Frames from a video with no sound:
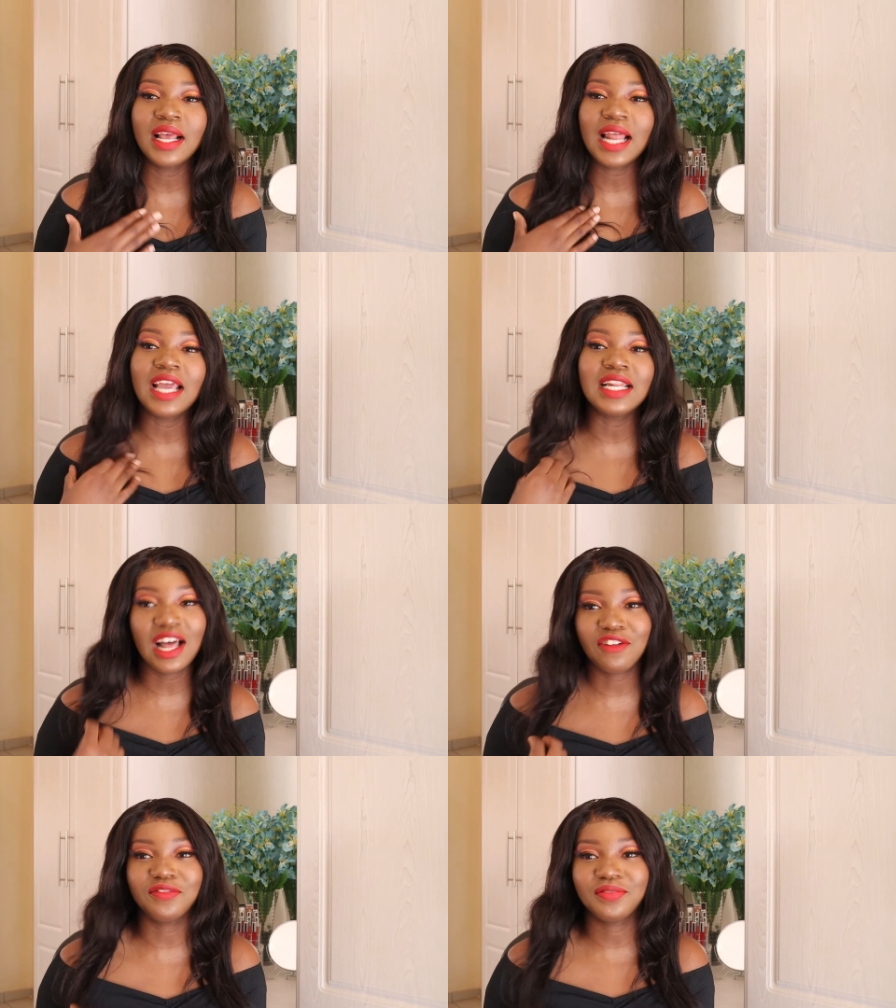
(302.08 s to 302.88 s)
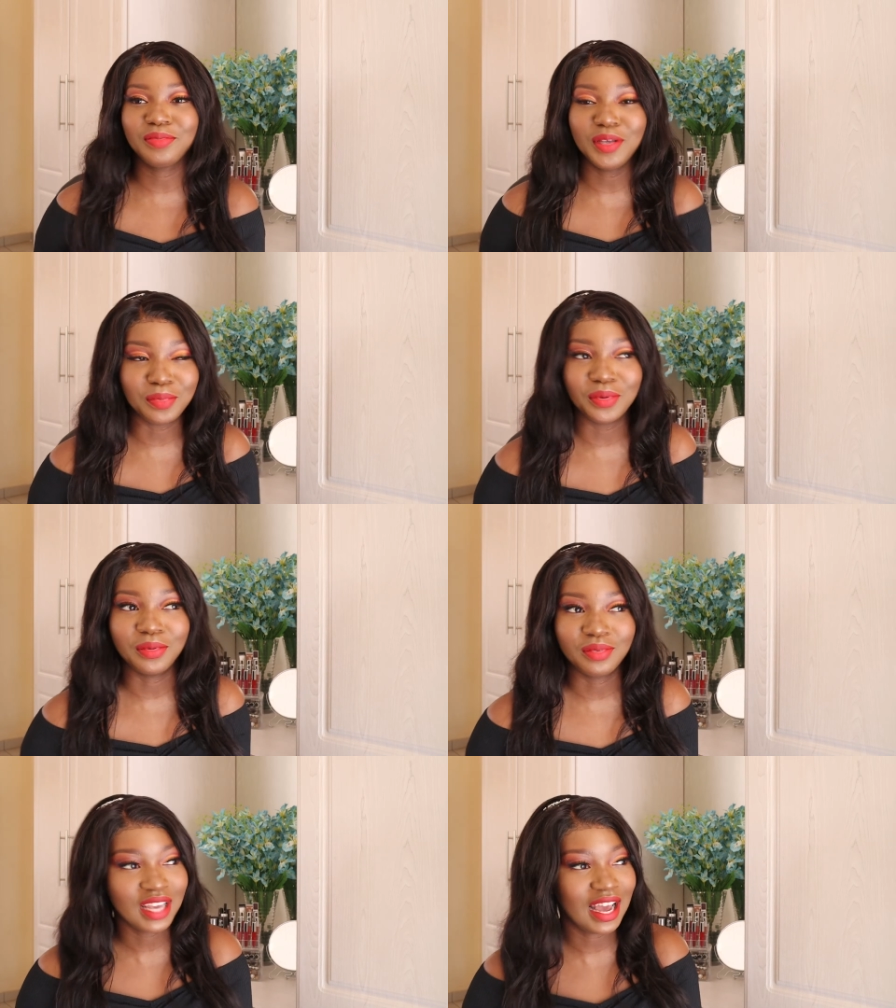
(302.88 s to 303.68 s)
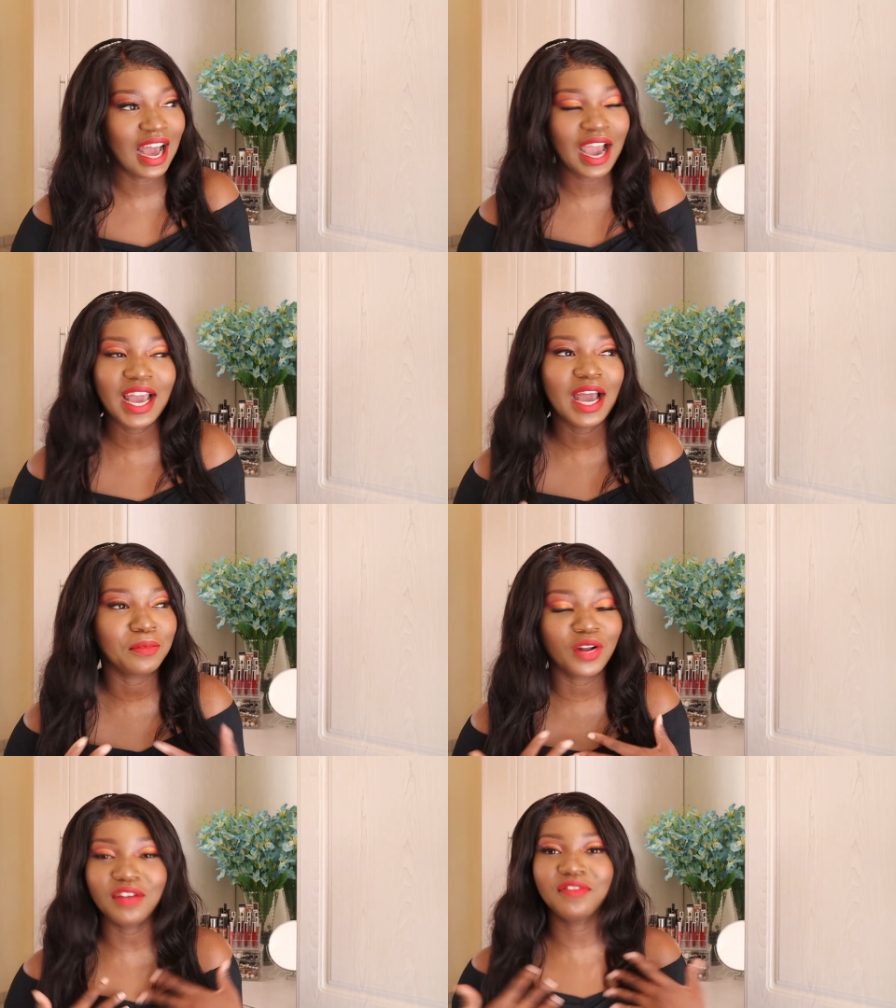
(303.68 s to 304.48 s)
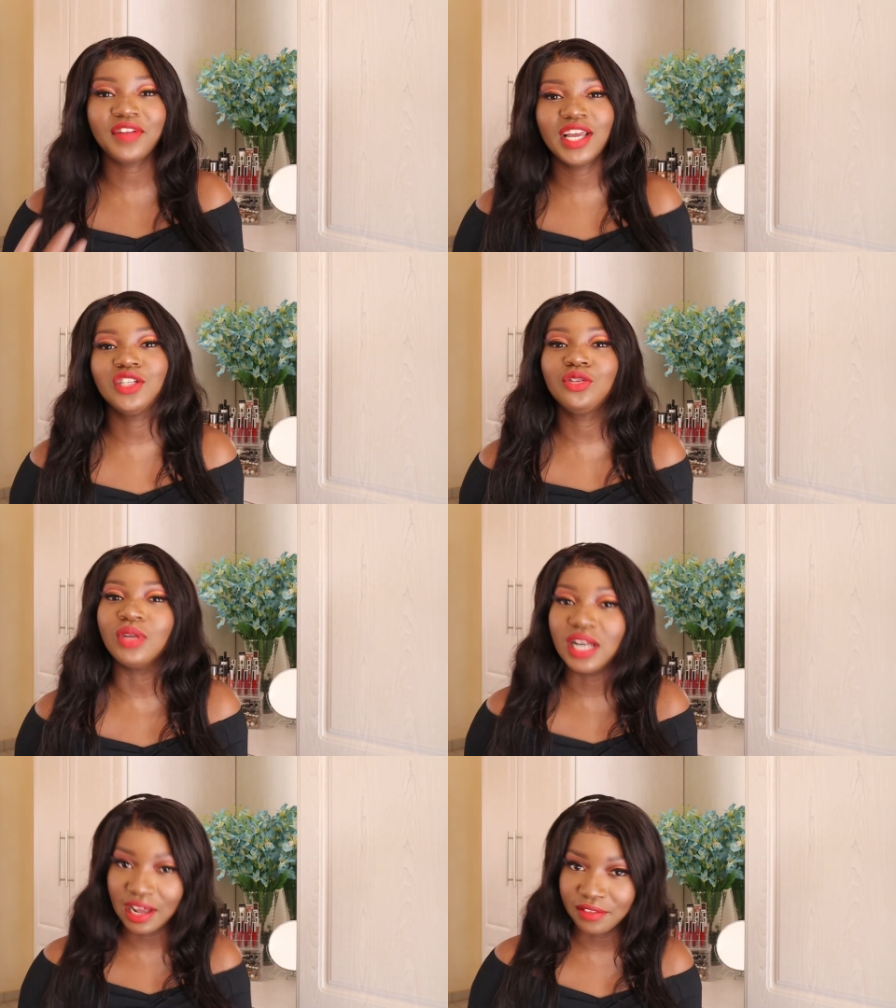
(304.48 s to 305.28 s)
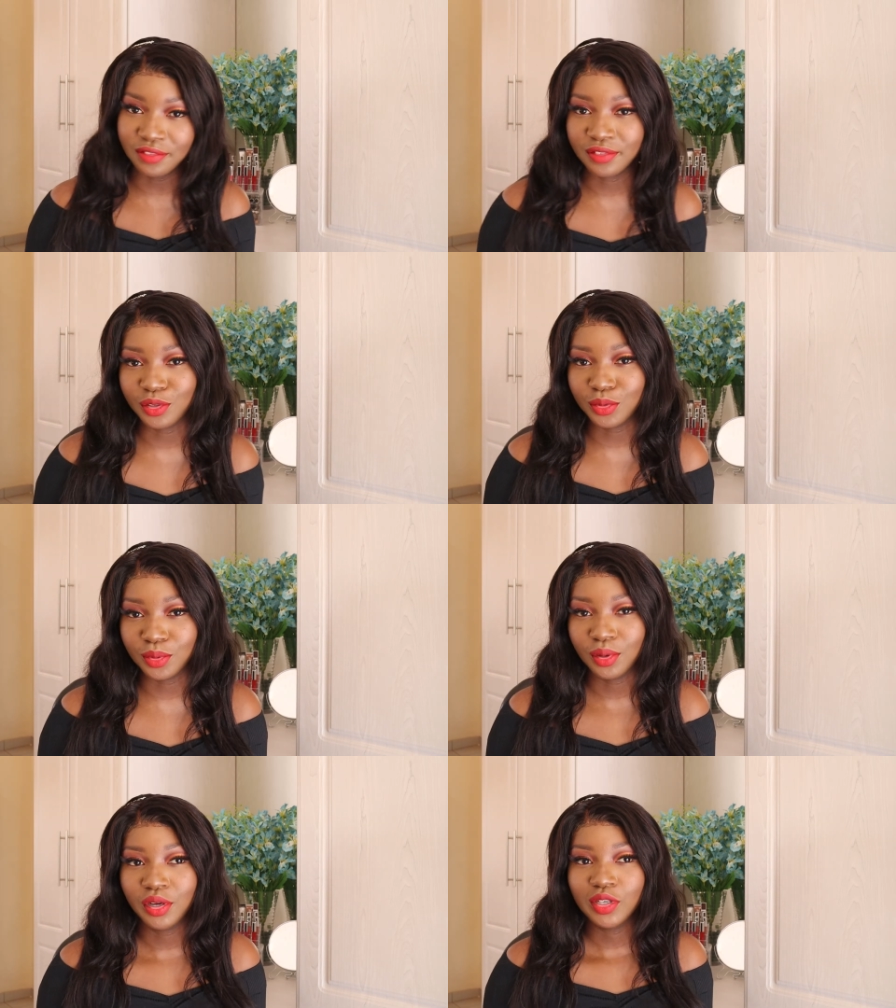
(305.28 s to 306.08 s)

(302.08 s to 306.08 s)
I, I love people. Yeah, I, I'm not afraid to love, you know.